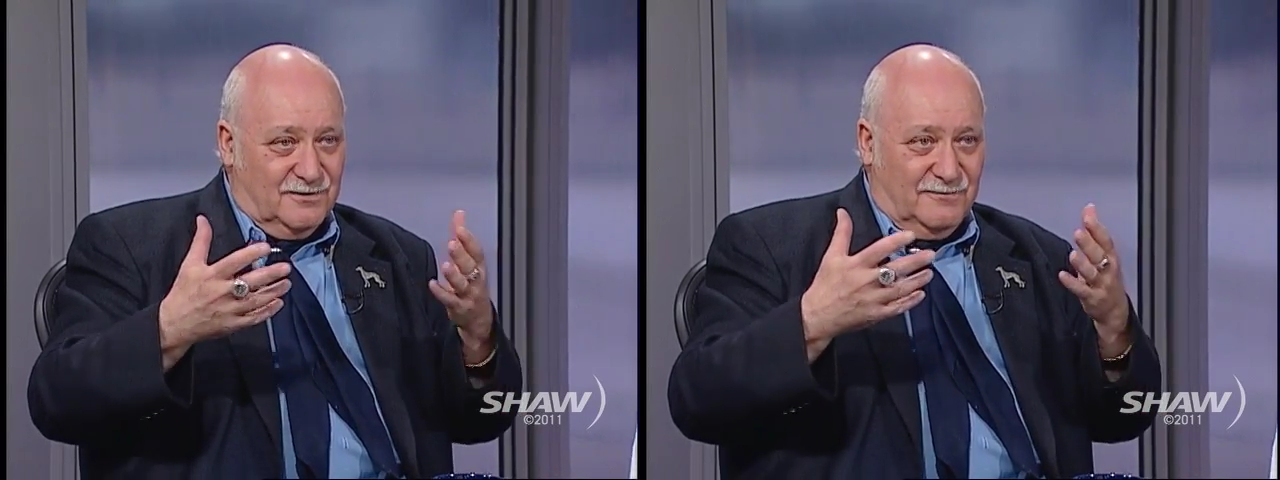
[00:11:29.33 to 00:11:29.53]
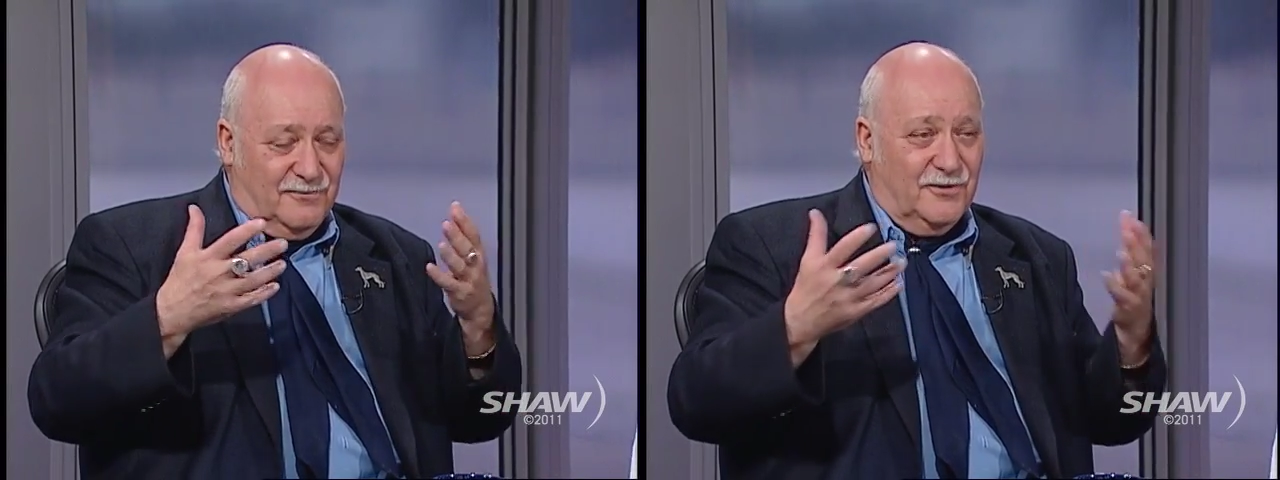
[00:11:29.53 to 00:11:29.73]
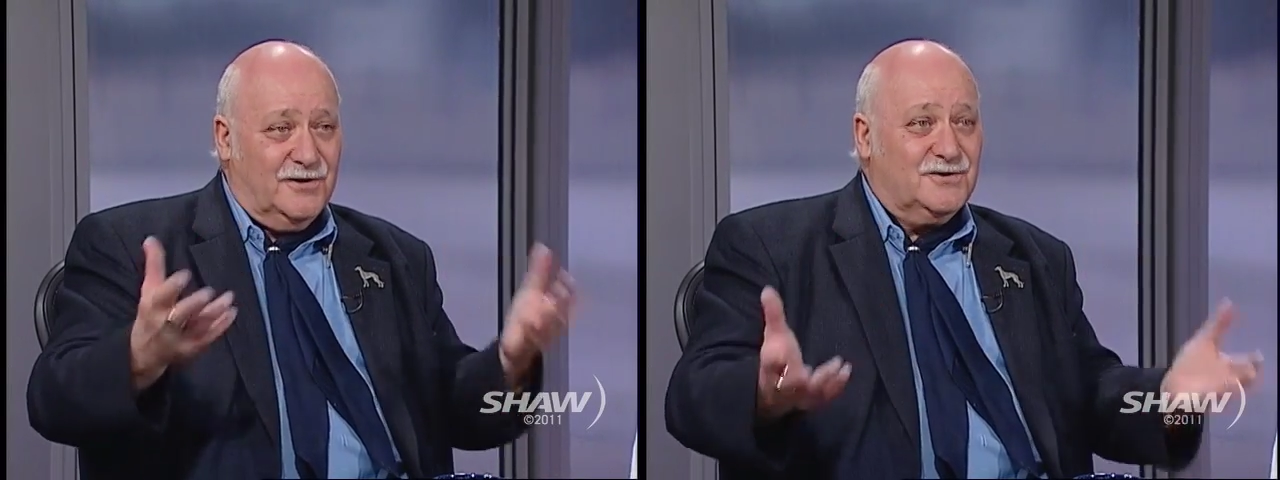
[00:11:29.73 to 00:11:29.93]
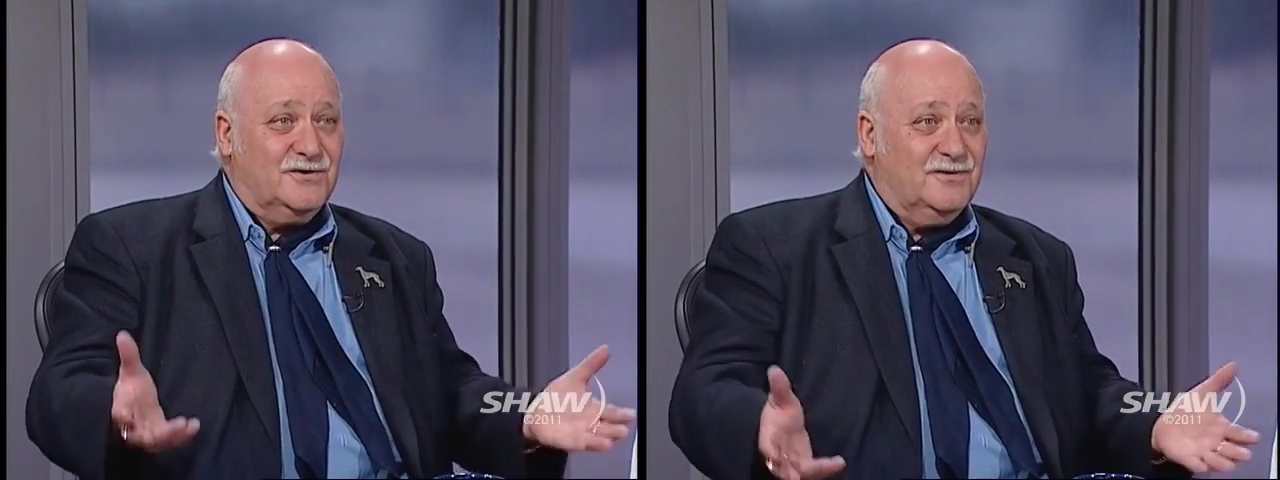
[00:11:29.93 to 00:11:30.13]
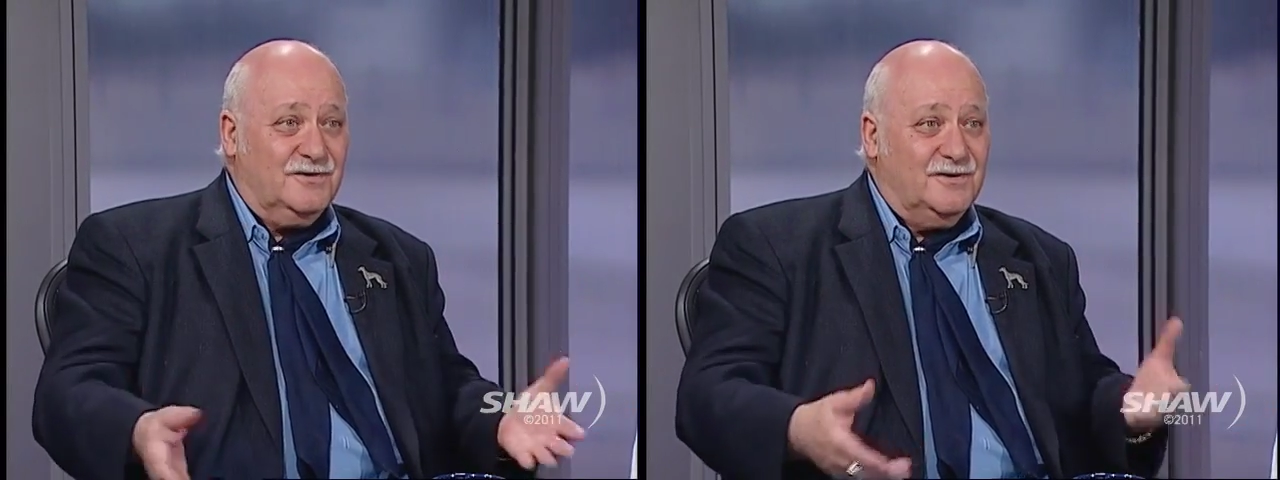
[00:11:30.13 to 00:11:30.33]
your
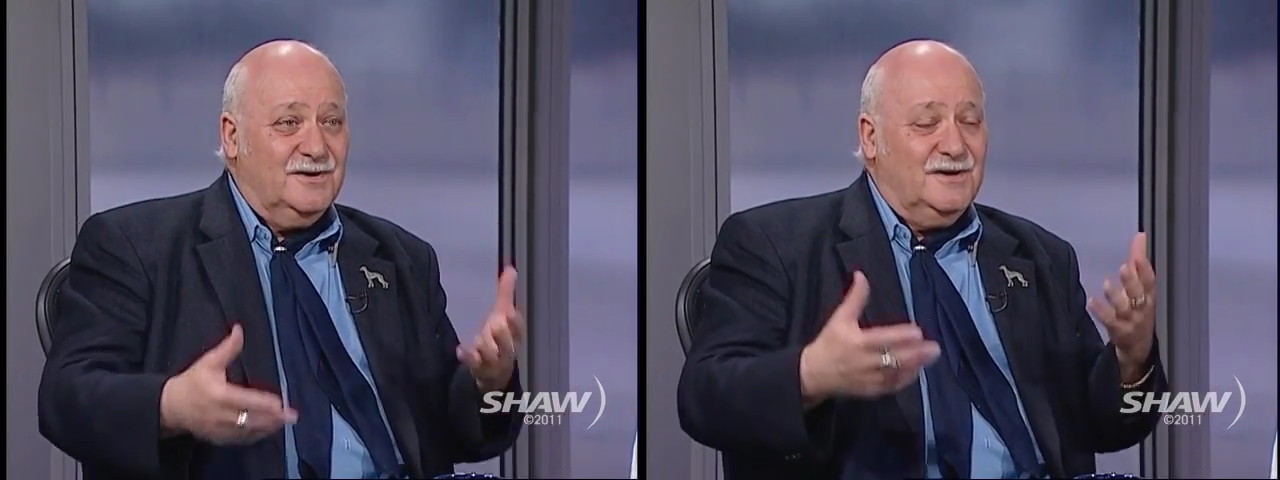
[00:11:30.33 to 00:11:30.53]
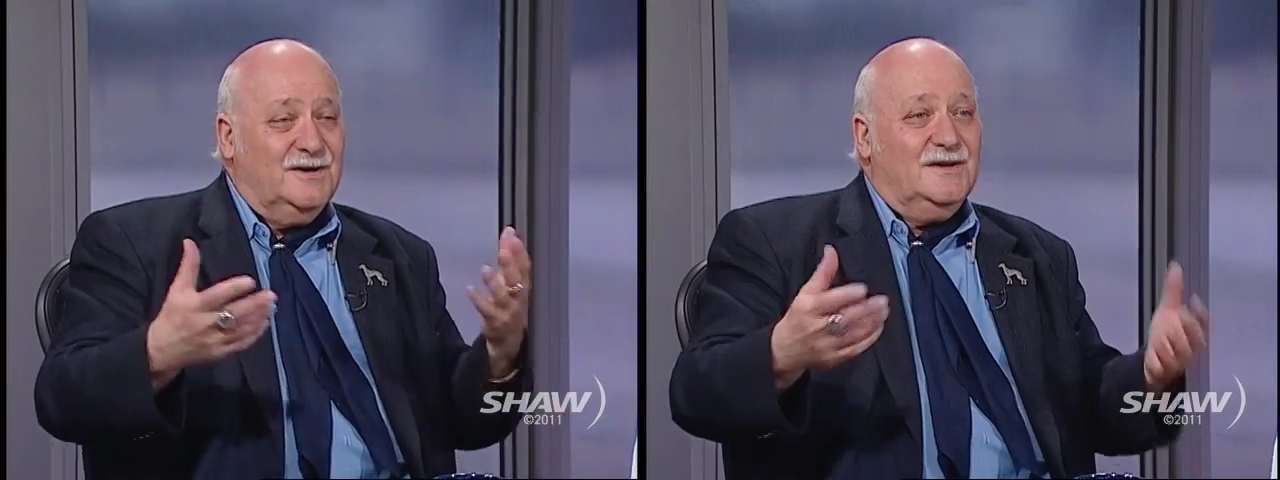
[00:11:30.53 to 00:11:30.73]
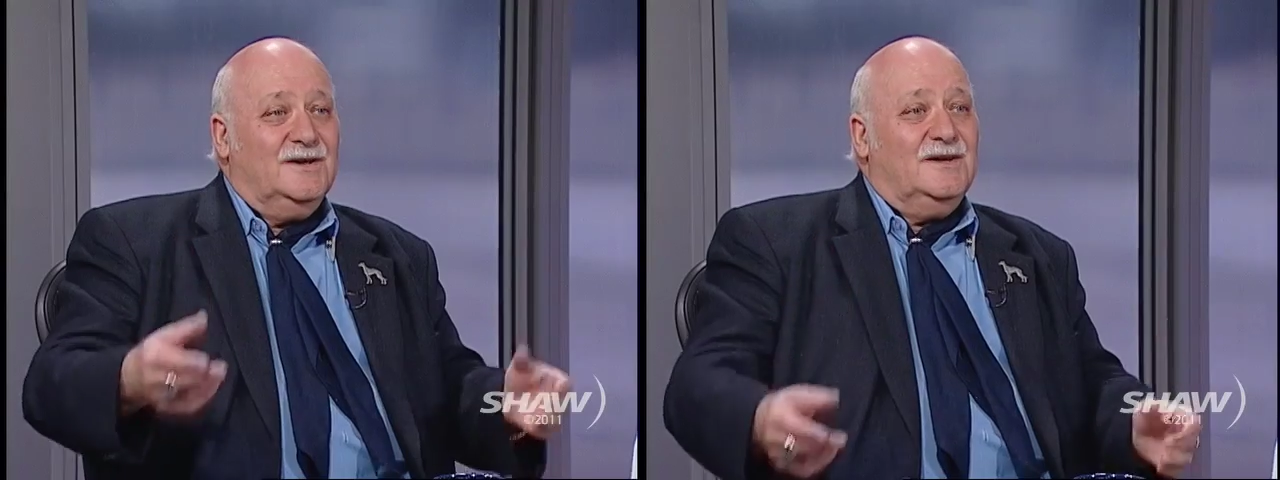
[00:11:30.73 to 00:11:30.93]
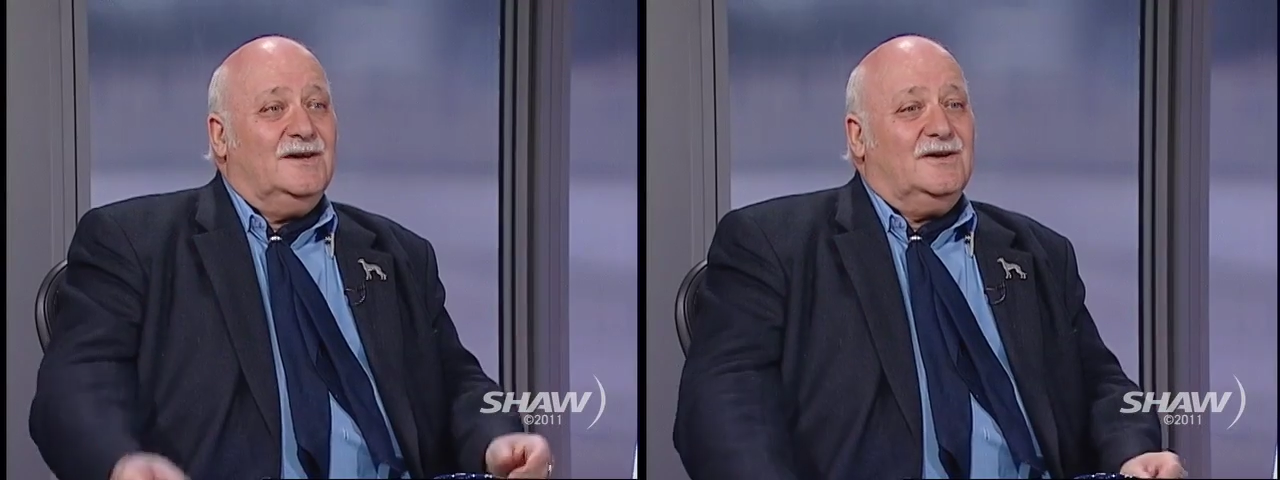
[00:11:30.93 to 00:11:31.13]
furniture or sure.